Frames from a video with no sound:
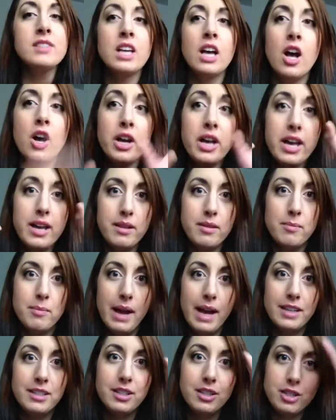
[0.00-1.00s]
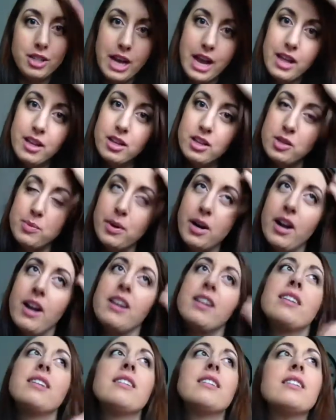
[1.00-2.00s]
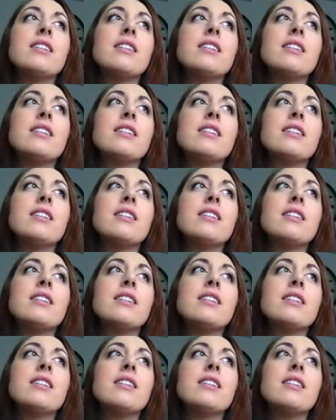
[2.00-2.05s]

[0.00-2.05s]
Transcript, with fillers: Okay, back to the challenge part.